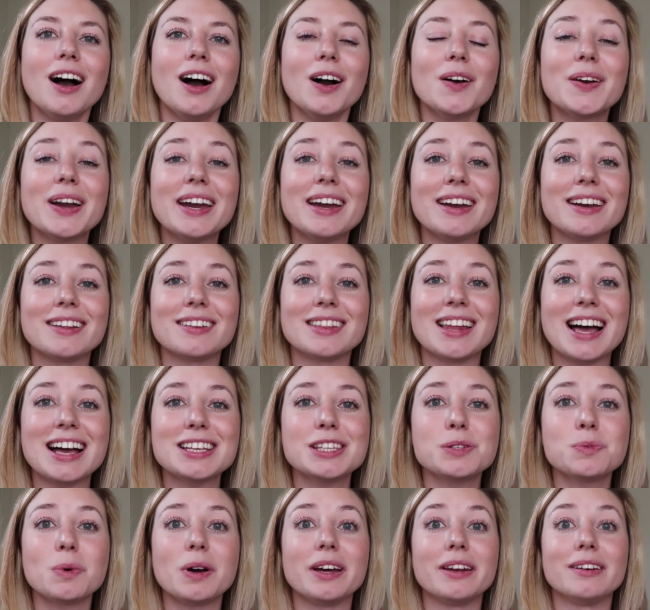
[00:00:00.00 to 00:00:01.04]
Okay,
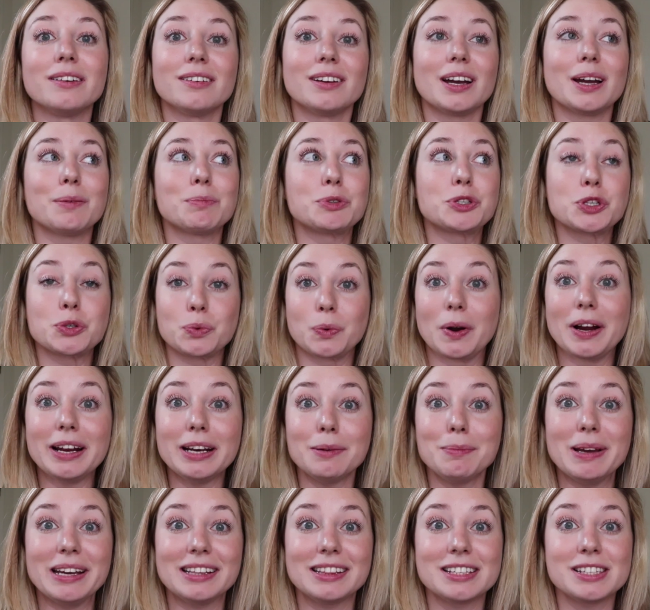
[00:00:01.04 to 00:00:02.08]
last one. I'm trying
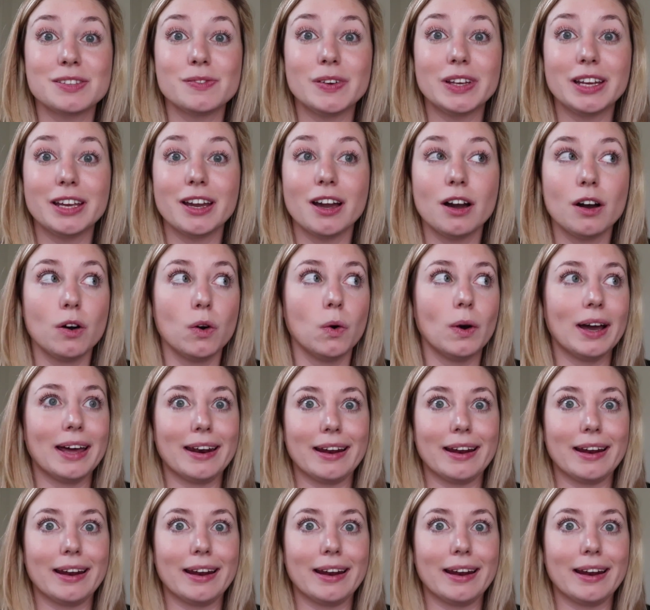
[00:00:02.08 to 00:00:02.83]
to make this video